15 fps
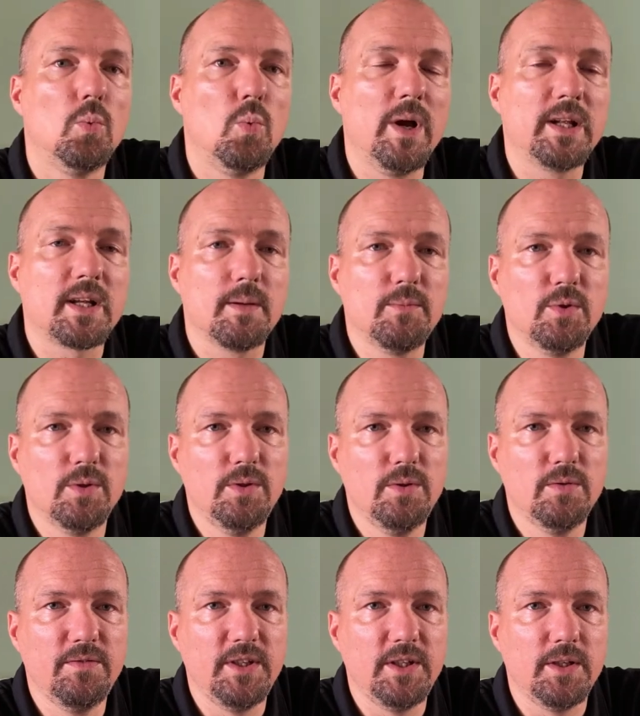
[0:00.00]
Welcome to a
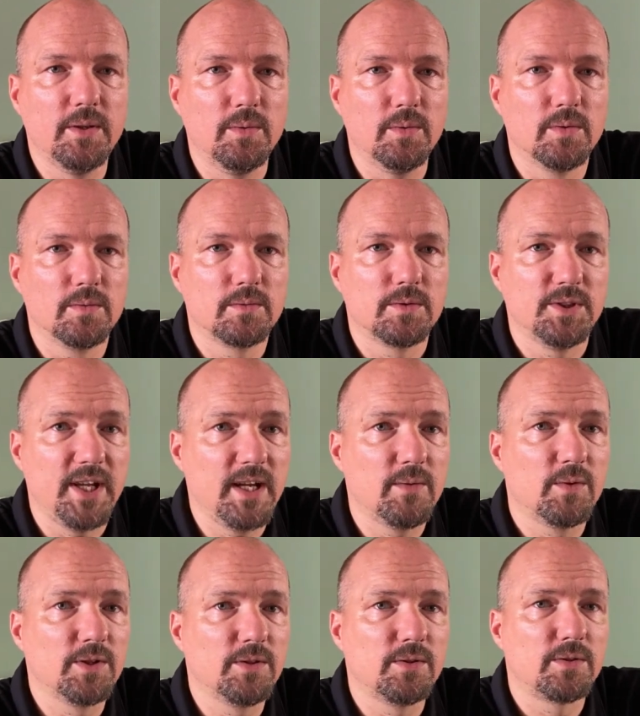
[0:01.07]
new video. Today I
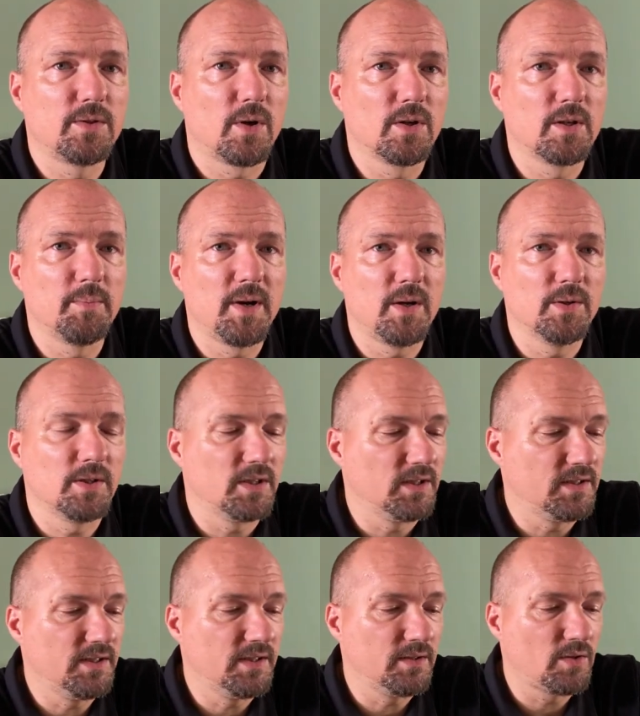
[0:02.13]
wanted to talk about
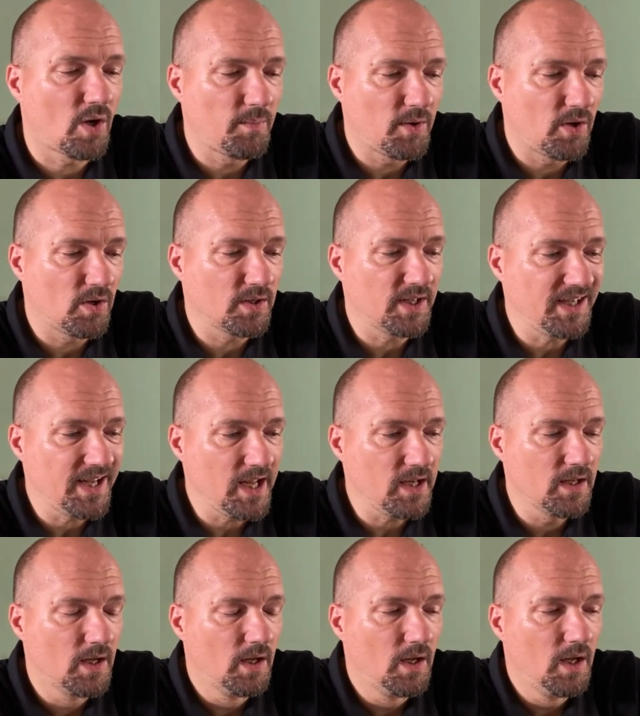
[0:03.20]
the tomahawk
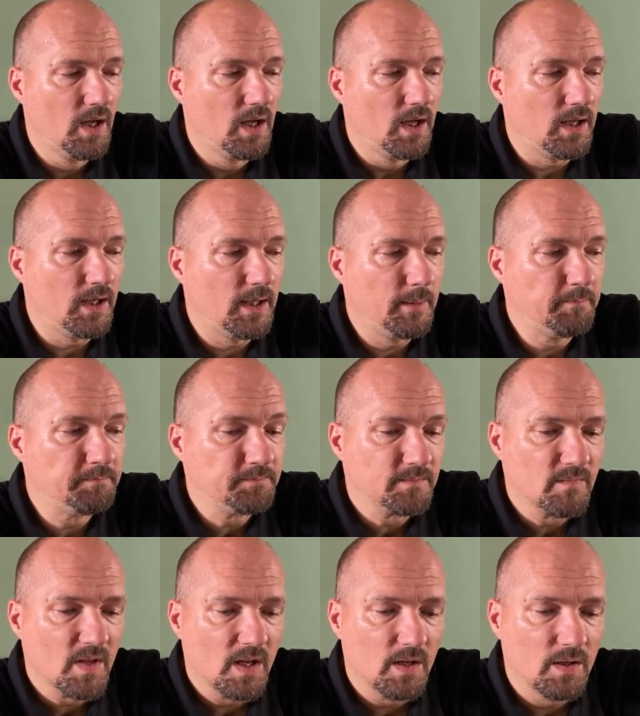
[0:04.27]
again um,
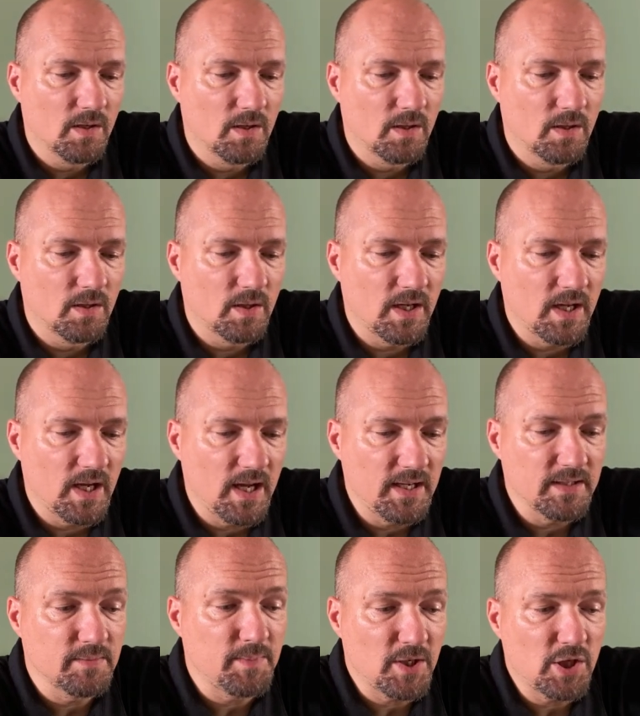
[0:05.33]
and
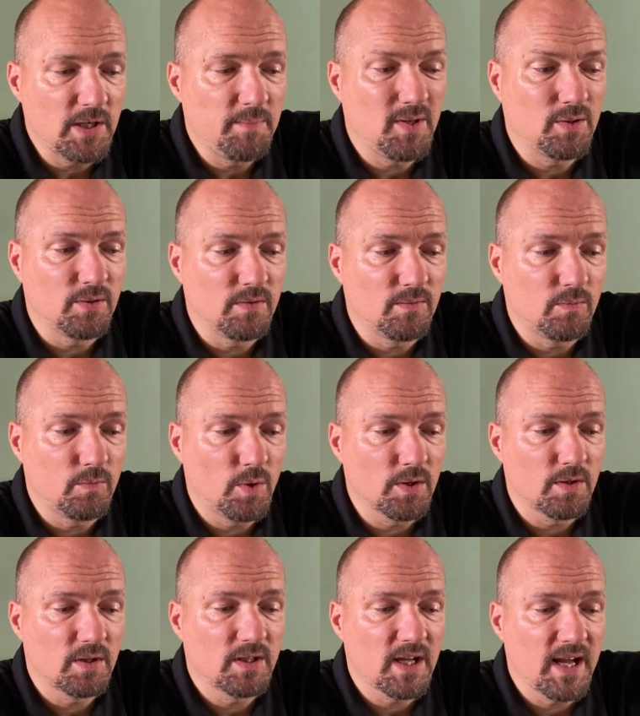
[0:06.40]
especially about
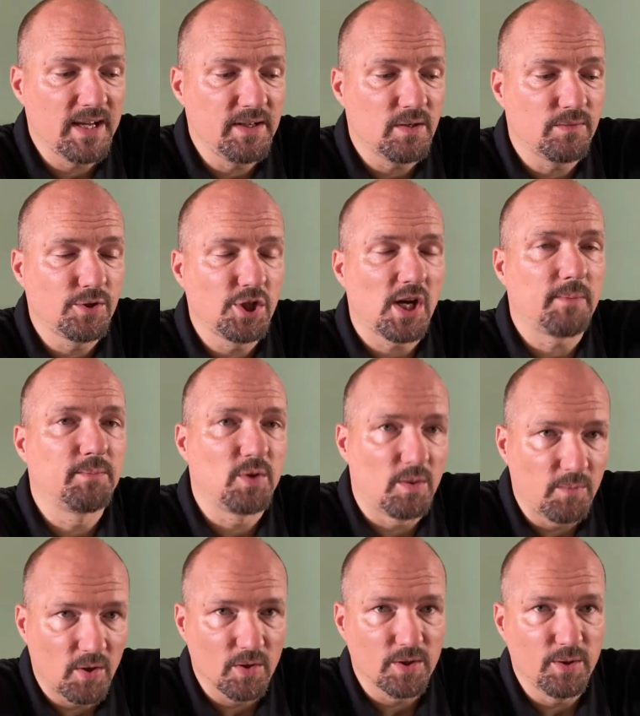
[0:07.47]
what kind of sharp
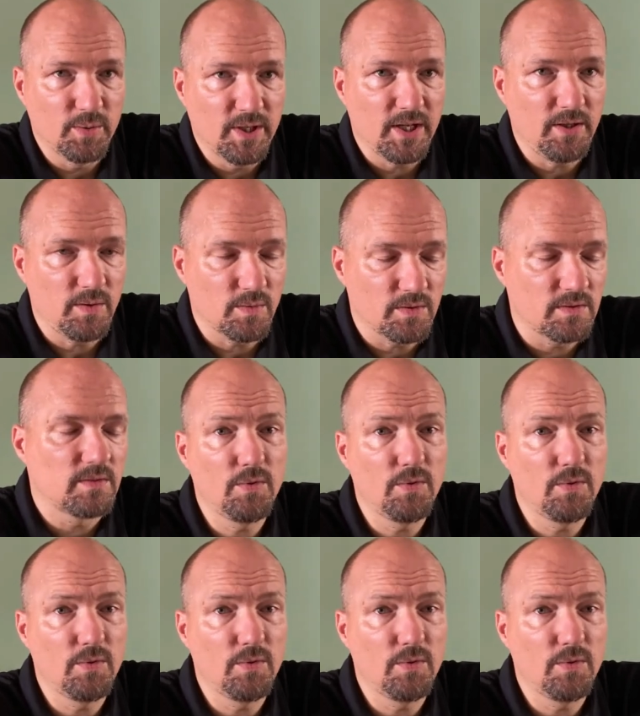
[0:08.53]
tomahawk you can use.